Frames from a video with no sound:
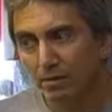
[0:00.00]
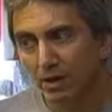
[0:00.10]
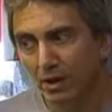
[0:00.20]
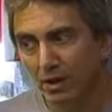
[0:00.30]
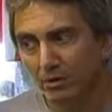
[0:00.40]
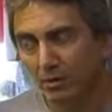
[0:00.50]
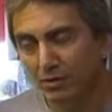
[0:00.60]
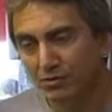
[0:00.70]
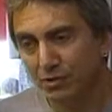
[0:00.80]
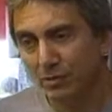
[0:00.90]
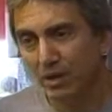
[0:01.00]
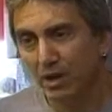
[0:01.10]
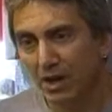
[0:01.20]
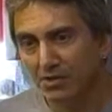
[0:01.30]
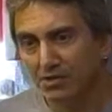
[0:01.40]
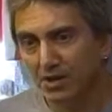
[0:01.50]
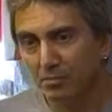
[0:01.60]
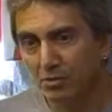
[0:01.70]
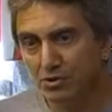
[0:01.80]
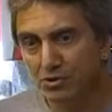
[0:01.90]
And, but if somebody has
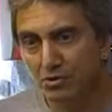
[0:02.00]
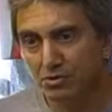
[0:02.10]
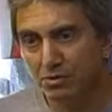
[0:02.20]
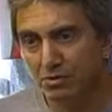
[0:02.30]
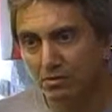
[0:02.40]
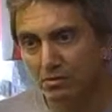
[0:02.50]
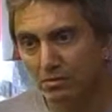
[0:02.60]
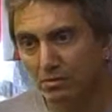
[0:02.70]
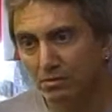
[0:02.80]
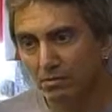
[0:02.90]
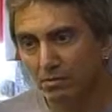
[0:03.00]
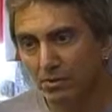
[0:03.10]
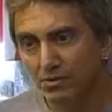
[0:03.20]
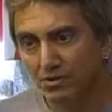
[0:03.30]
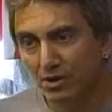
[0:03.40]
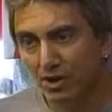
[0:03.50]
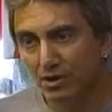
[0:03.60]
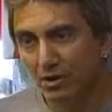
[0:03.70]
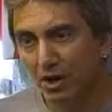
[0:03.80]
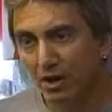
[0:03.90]
deep issues, it's not,
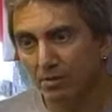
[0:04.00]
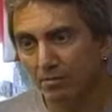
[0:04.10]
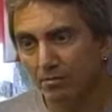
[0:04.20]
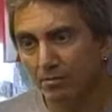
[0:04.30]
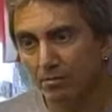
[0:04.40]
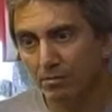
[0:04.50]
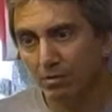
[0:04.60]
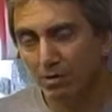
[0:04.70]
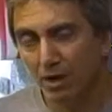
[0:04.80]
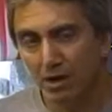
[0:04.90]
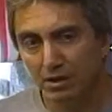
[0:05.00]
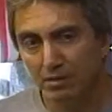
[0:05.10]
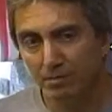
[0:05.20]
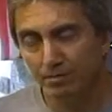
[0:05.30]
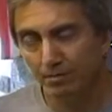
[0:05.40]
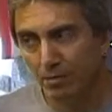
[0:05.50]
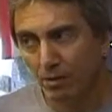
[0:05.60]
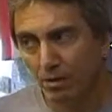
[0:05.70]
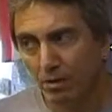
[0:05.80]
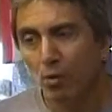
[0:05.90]
you're not, you're not
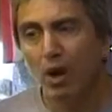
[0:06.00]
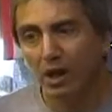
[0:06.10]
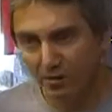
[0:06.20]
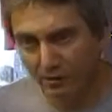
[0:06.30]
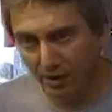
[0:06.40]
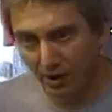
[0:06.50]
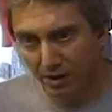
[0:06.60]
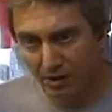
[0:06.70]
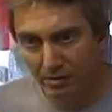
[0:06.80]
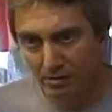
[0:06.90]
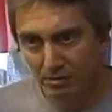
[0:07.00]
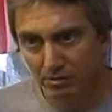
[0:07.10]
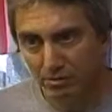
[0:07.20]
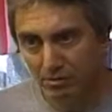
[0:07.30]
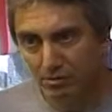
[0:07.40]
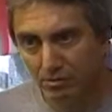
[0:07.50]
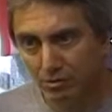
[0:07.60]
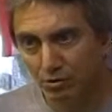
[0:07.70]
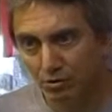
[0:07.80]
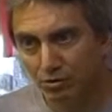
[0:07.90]
qualified
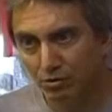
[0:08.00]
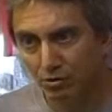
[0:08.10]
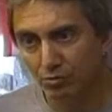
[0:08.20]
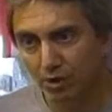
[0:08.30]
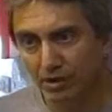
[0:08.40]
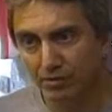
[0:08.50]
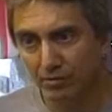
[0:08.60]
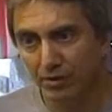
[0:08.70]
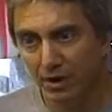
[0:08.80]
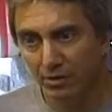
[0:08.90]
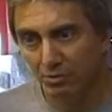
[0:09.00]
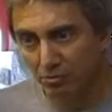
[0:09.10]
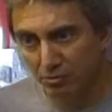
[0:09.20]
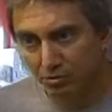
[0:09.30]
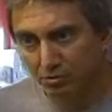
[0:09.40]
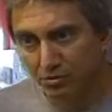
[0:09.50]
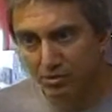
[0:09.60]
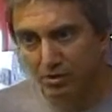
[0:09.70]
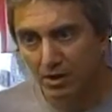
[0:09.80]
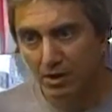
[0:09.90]
to, to rectify, to, to
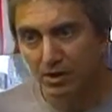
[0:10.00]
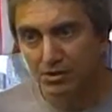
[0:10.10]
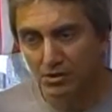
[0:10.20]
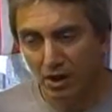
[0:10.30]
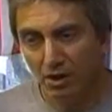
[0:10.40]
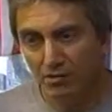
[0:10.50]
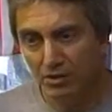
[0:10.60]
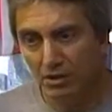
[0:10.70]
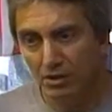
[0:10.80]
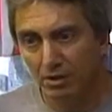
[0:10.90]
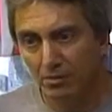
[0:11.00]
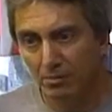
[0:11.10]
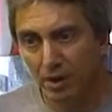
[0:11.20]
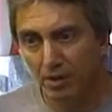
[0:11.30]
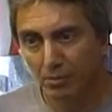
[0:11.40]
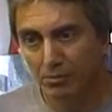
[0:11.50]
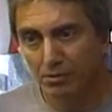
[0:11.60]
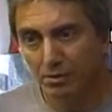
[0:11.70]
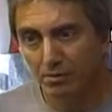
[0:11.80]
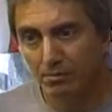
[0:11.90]
solve the uh, and problems. And it will
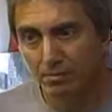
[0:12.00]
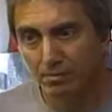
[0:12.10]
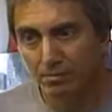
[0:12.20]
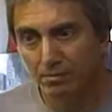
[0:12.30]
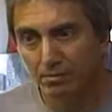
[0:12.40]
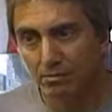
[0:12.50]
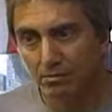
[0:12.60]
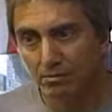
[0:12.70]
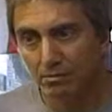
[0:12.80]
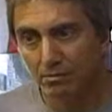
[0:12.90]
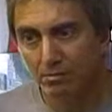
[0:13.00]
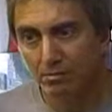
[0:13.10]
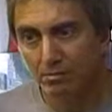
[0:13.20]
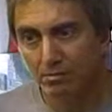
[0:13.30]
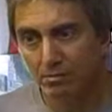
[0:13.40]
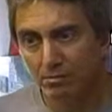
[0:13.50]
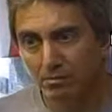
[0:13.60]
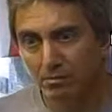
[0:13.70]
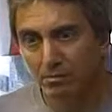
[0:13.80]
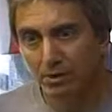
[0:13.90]
ruin your issues.
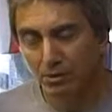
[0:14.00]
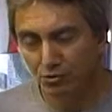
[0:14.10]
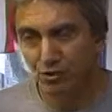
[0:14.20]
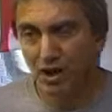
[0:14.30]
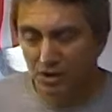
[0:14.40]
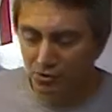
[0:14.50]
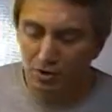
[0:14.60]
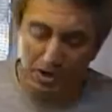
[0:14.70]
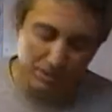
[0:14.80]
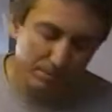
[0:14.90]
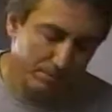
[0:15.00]
It'll drag you down.